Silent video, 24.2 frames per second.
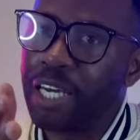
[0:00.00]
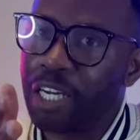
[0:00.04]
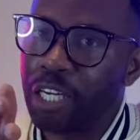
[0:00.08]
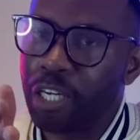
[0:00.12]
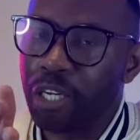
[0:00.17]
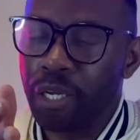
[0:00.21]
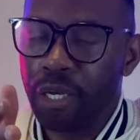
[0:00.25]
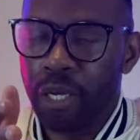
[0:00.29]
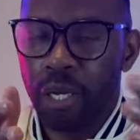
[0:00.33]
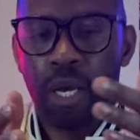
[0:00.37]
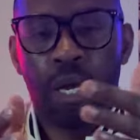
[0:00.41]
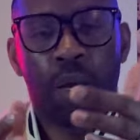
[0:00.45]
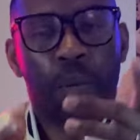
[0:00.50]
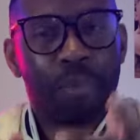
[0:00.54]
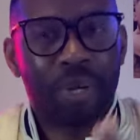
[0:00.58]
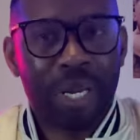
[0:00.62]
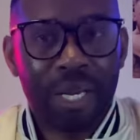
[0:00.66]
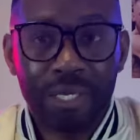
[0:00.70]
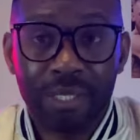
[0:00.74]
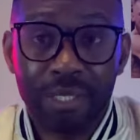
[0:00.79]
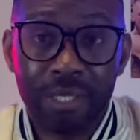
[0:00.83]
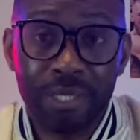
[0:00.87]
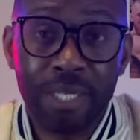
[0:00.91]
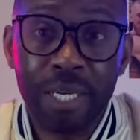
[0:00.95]
it. But
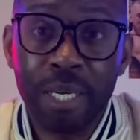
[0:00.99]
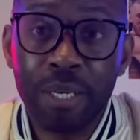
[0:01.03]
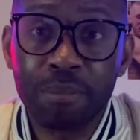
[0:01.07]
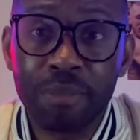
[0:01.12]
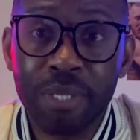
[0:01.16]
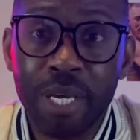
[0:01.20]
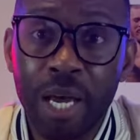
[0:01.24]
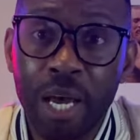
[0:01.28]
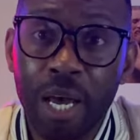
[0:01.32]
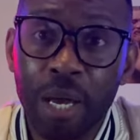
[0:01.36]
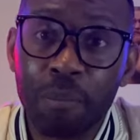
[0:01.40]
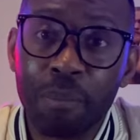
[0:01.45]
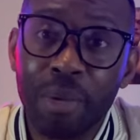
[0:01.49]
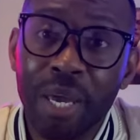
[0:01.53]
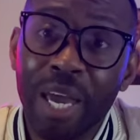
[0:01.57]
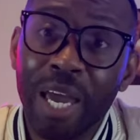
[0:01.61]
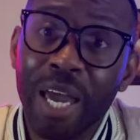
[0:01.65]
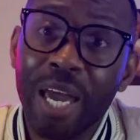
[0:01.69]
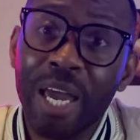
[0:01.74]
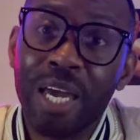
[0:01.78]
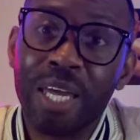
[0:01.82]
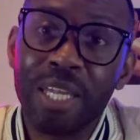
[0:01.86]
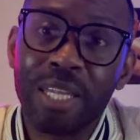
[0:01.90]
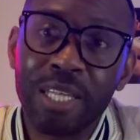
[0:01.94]
at the same time,
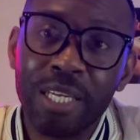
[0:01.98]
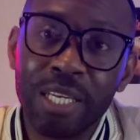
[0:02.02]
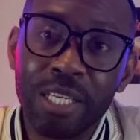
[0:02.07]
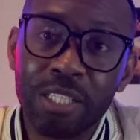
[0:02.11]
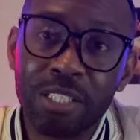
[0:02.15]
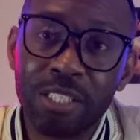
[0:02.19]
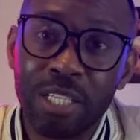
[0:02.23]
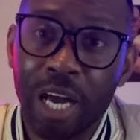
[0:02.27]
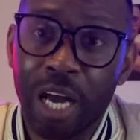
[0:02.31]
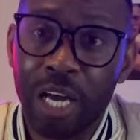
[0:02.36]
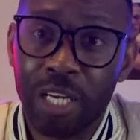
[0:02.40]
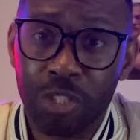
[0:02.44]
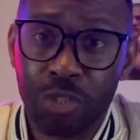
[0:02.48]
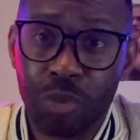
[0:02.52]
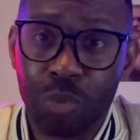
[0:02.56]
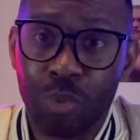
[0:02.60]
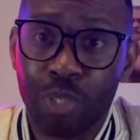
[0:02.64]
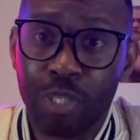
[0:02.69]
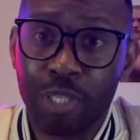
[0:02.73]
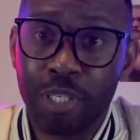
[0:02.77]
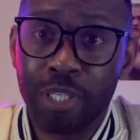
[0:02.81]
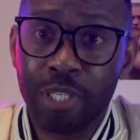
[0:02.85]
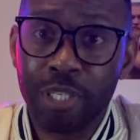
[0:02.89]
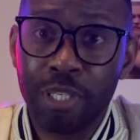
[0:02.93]
Anthony Joshua,
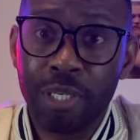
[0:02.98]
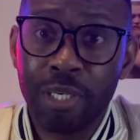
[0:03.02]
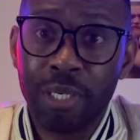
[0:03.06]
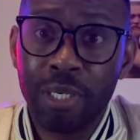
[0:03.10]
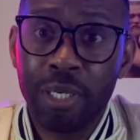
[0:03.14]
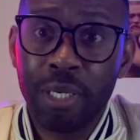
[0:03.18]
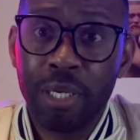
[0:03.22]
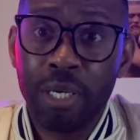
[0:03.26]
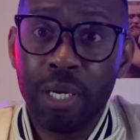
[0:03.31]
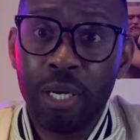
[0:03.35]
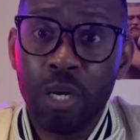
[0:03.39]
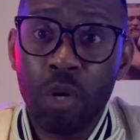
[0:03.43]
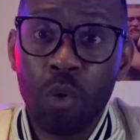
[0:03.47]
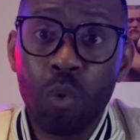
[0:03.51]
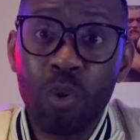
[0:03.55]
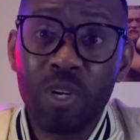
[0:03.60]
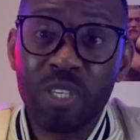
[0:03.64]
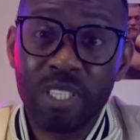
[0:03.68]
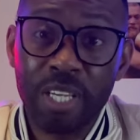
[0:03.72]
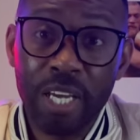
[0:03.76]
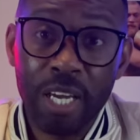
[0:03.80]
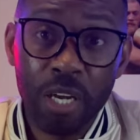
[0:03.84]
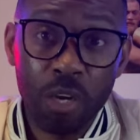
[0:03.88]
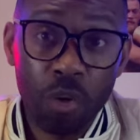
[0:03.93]
who is
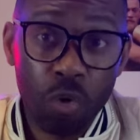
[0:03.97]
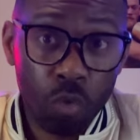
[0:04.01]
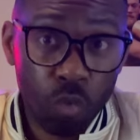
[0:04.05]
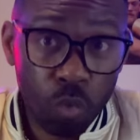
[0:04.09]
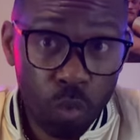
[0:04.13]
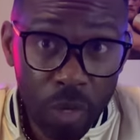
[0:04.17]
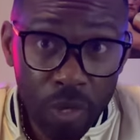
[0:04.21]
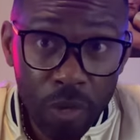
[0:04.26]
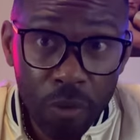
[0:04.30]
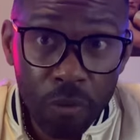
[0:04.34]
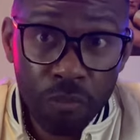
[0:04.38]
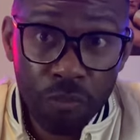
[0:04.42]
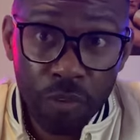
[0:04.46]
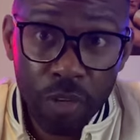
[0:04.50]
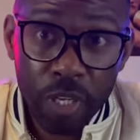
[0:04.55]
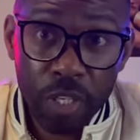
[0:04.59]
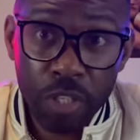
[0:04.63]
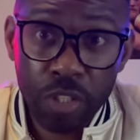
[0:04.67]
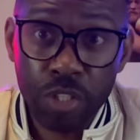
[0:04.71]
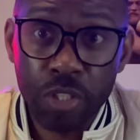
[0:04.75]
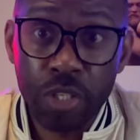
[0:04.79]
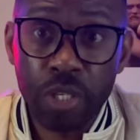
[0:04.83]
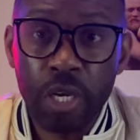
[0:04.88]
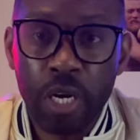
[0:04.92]
a real
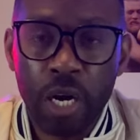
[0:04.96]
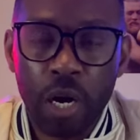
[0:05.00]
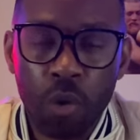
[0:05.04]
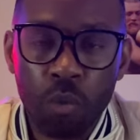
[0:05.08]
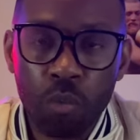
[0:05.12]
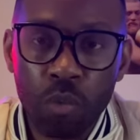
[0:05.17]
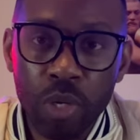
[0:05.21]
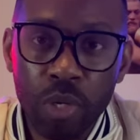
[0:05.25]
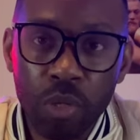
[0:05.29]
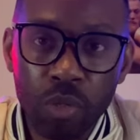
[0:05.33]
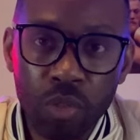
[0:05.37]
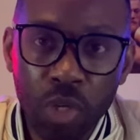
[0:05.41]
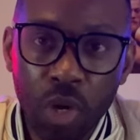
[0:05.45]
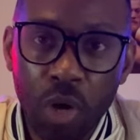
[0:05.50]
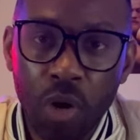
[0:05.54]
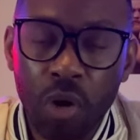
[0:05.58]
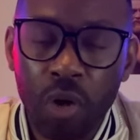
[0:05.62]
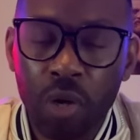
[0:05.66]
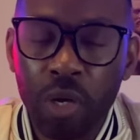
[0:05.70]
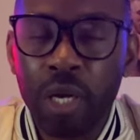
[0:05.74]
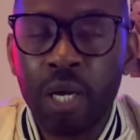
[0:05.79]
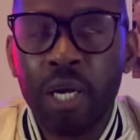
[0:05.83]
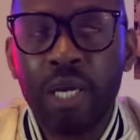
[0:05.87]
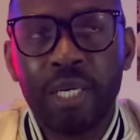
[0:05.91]
finisher, a real
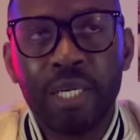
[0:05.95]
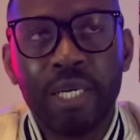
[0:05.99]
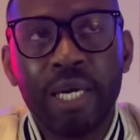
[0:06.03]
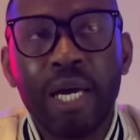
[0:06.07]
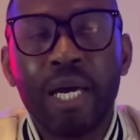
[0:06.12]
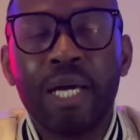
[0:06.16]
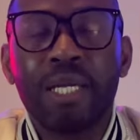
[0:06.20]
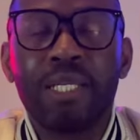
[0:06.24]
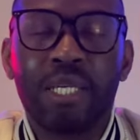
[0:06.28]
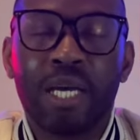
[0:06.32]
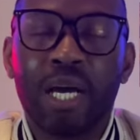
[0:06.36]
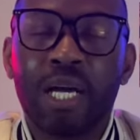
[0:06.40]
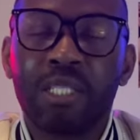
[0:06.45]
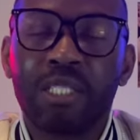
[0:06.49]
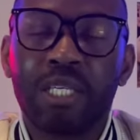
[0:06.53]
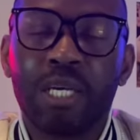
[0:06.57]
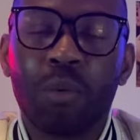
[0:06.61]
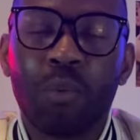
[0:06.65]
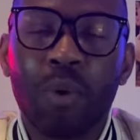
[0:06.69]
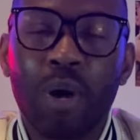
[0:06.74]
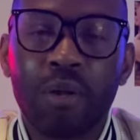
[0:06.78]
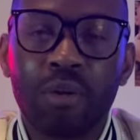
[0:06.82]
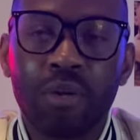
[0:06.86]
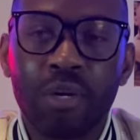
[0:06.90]
dog. Yeah, Deontay
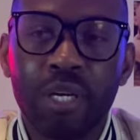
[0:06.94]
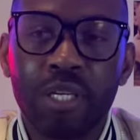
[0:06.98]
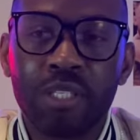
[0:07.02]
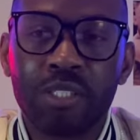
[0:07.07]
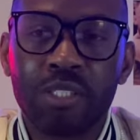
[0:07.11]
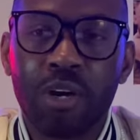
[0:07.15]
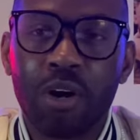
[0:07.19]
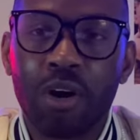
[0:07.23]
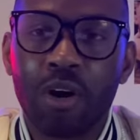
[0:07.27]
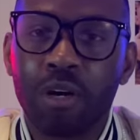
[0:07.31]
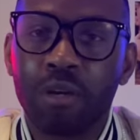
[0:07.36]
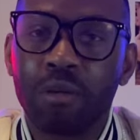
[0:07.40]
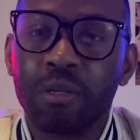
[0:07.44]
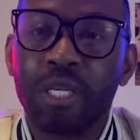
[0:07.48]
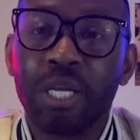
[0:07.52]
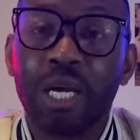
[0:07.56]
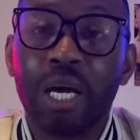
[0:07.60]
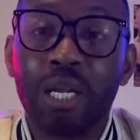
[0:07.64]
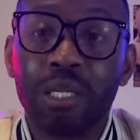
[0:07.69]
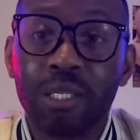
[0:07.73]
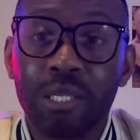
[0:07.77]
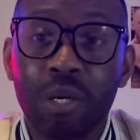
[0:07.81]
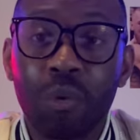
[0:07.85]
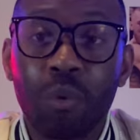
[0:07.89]
Wilder hits hard.
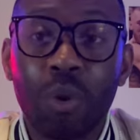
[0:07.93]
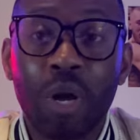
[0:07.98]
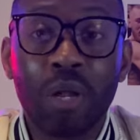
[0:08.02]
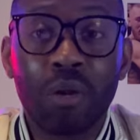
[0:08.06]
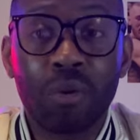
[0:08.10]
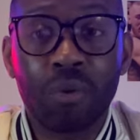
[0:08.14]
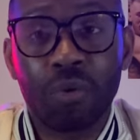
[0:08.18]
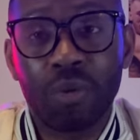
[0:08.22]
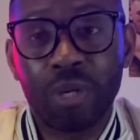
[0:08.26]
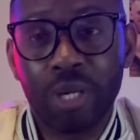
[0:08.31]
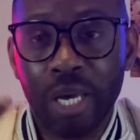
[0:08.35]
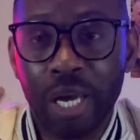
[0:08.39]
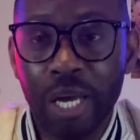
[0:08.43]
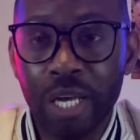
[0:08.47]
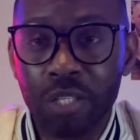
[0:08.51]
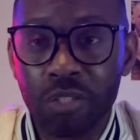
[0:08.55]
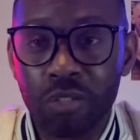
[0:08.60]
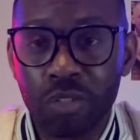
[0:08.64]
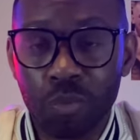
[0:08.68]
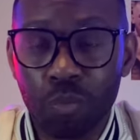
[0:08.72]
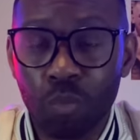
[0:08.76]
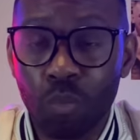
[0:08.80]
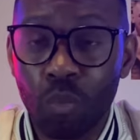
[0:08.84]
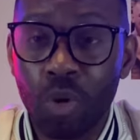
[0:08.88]
Deontay Wilder only has
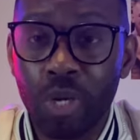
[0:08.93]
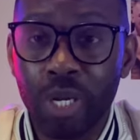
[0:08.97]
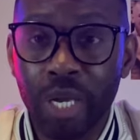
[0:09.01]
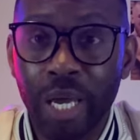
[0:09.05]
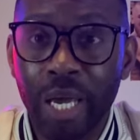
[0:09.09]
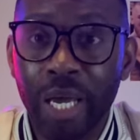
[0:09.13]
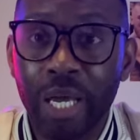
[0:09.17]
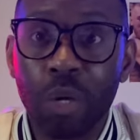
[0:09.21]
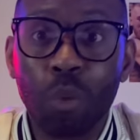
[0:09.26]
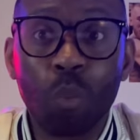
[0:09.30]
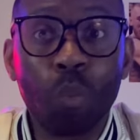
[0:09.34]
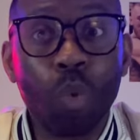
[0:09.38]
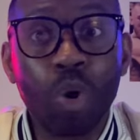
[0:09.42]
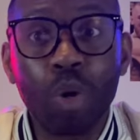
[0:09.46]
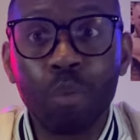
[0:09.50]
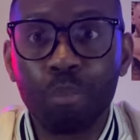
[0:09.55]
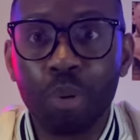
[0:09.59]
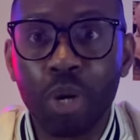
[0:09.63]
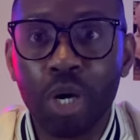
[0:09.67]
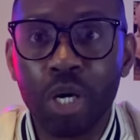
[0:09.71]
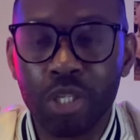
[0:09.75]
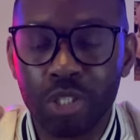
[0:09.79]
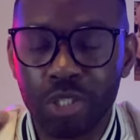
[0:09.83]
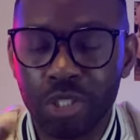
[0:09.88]
one hand and one
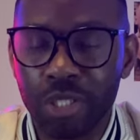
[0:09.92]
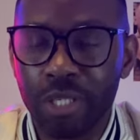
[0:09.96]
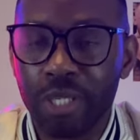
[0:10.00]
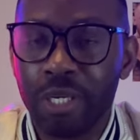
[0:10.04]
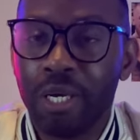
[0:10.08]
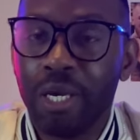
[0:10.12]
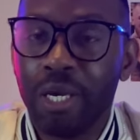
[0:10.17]
punch.